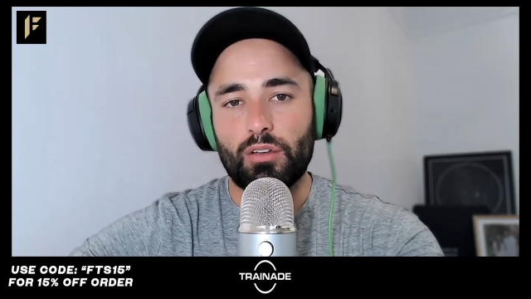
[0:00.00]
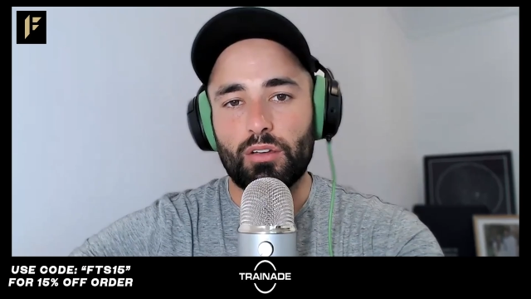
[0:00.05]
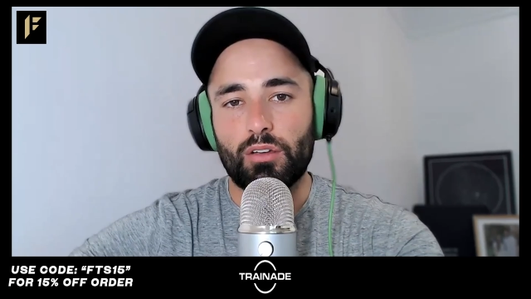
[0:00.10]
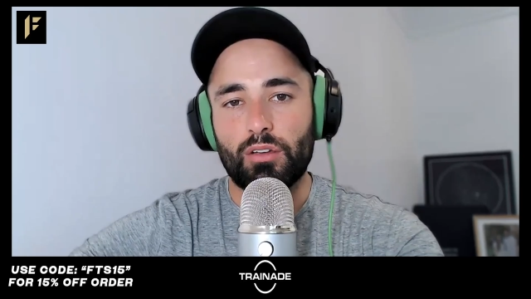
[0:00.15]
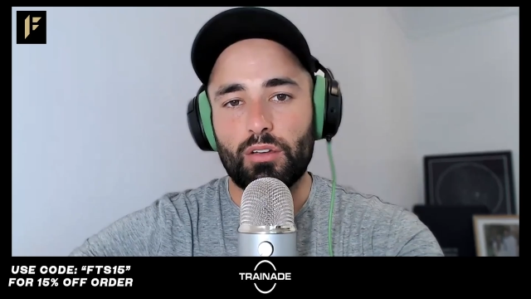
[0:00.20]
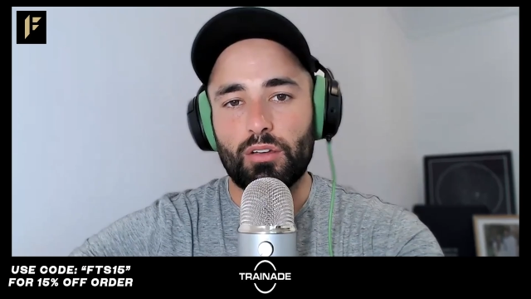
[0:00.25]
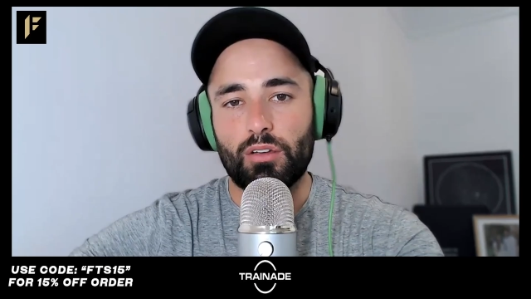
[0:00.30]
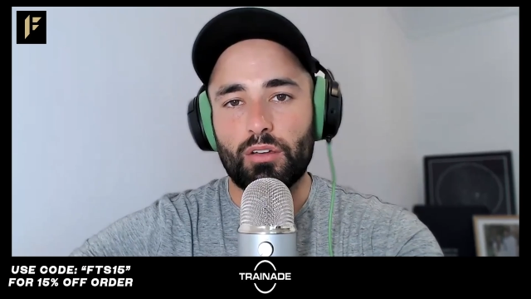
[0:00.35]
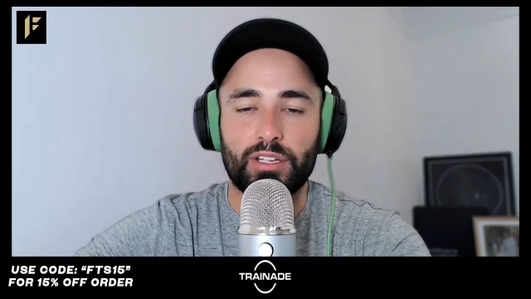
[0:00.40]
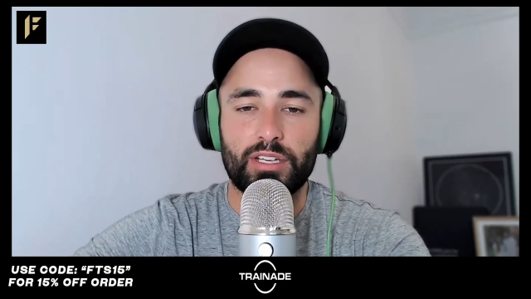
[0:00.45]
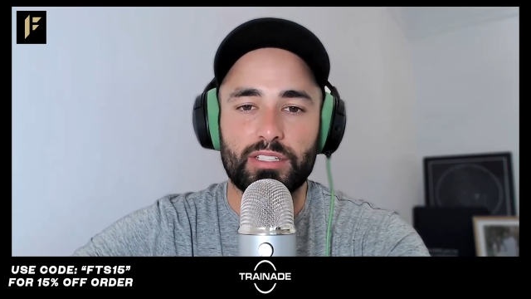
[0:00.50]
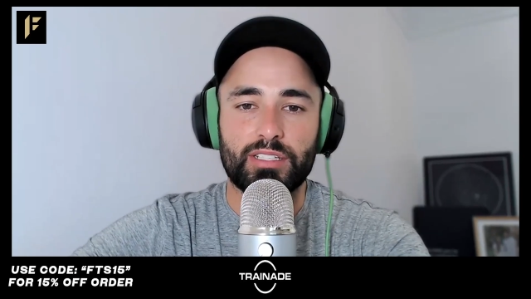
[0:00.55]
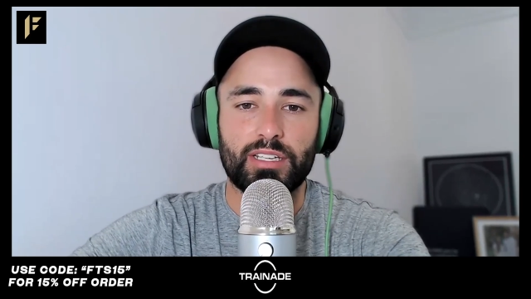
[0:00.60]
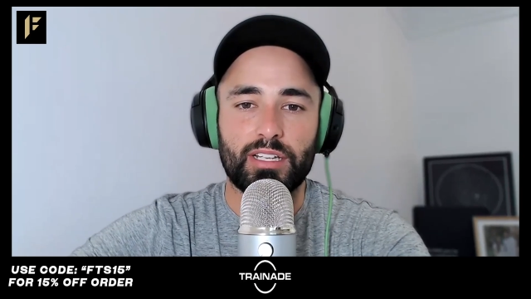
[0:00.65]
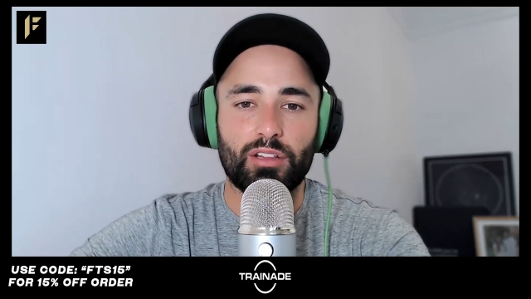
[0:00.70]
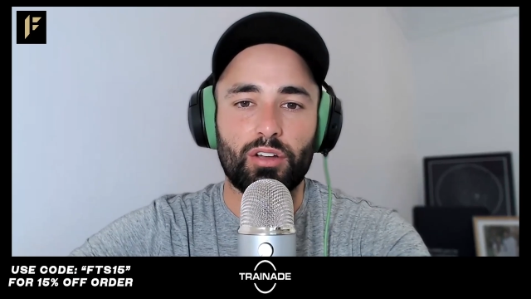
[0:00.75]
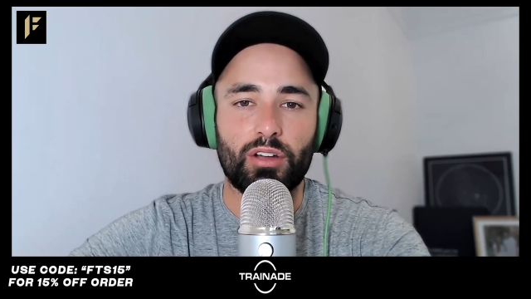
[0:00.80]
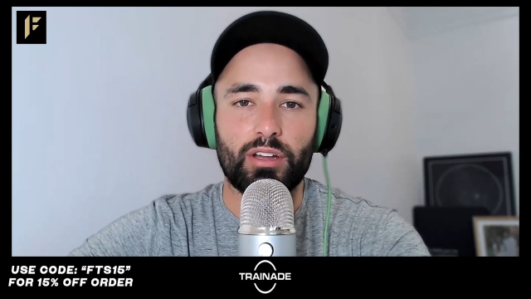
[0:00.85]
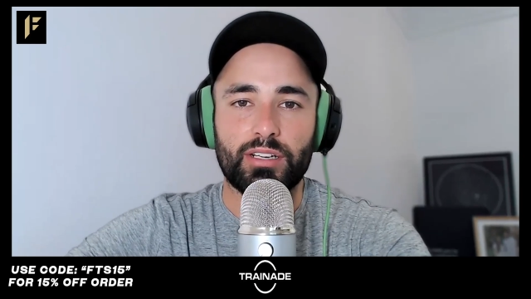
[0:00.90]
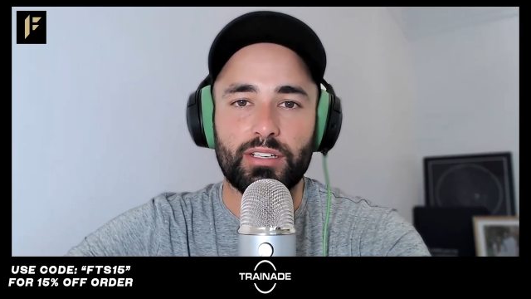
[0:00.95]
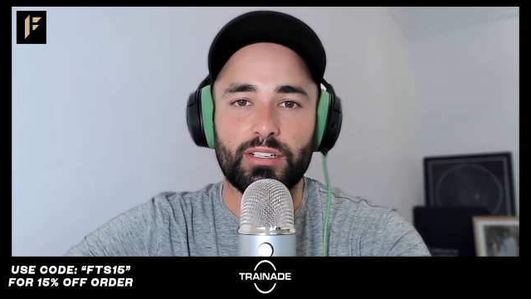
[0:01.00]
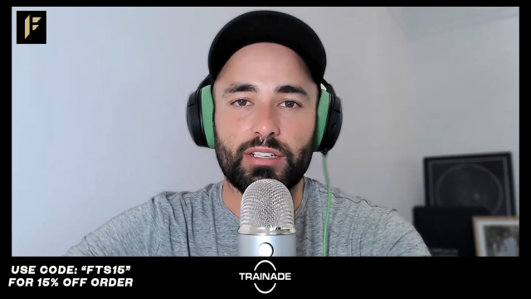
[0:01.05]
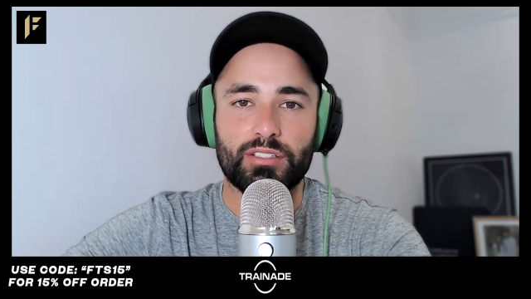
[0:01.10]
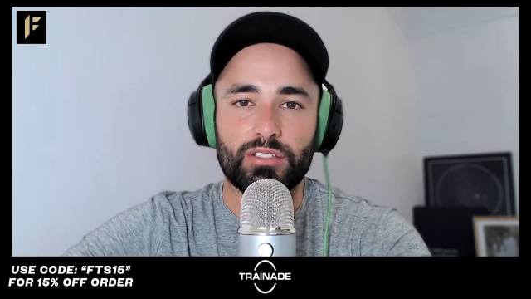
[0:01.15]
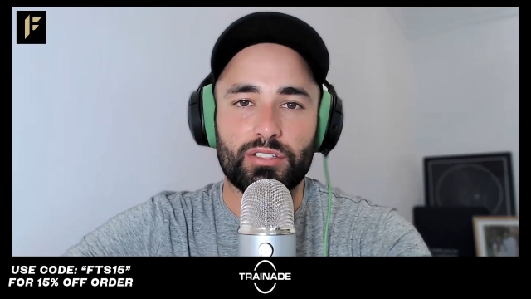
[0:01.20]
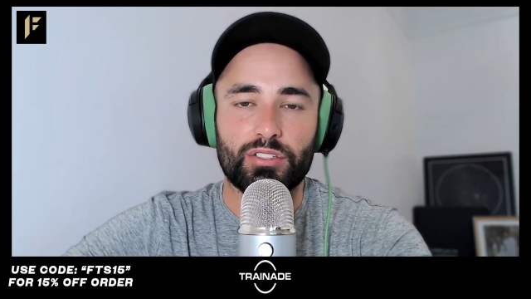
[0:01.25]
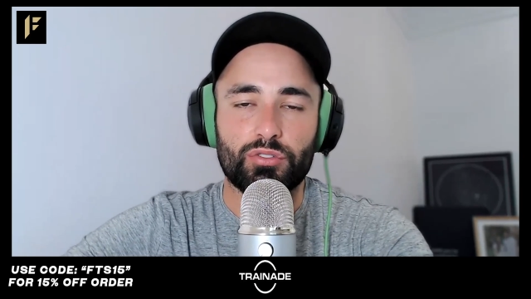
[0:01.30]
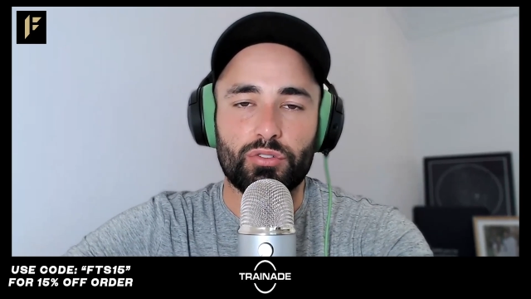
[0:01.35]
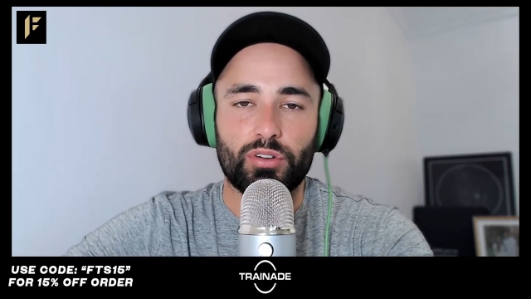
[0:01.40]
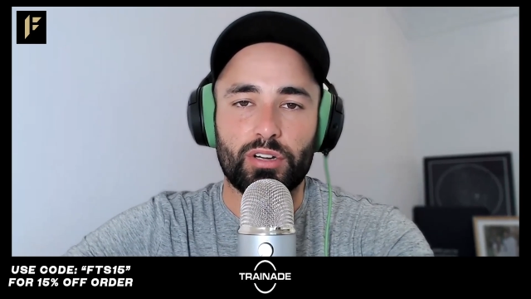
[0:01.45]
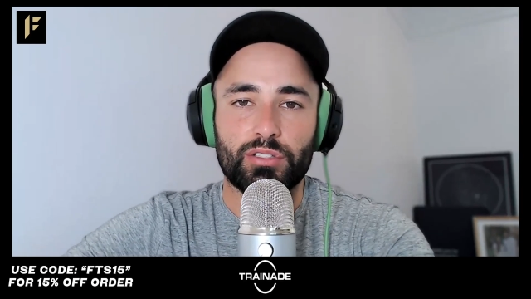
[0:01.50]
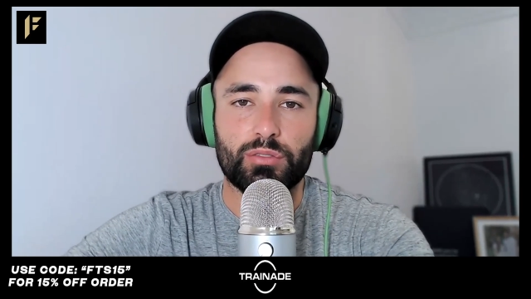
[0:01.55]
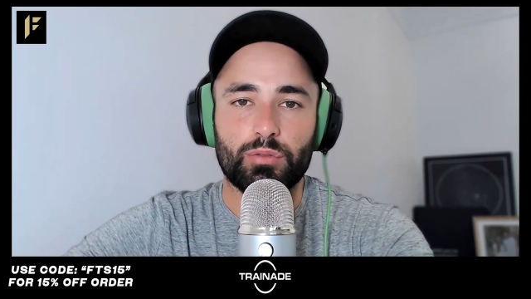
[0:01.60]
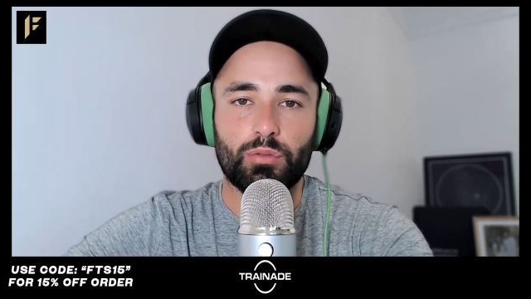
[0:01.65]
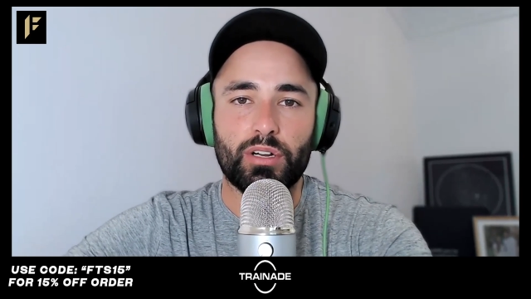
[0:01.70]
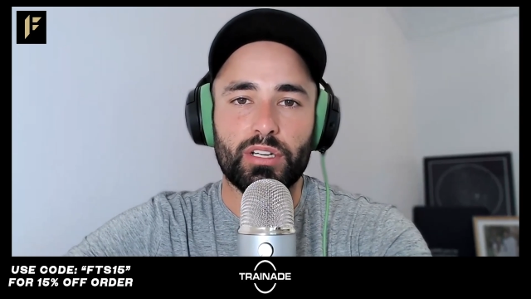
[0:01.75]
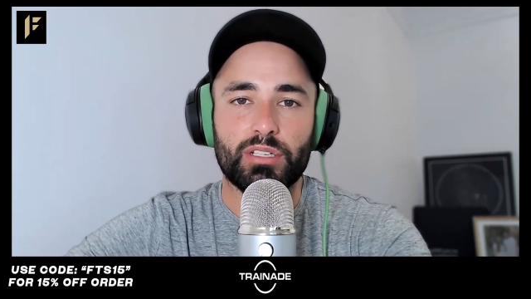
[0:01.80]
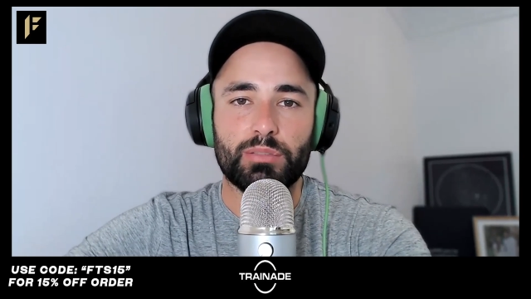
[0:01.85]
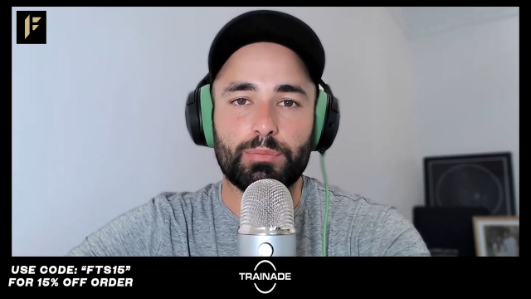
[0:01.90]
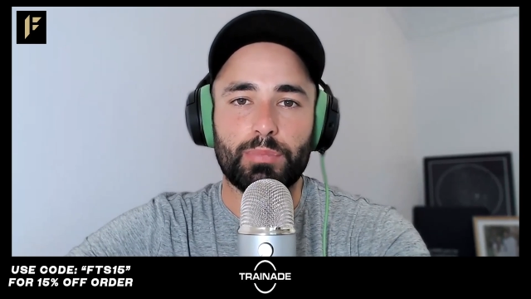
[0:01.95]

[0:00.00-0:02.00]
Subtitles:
I know they say lightning doesn't strike twice,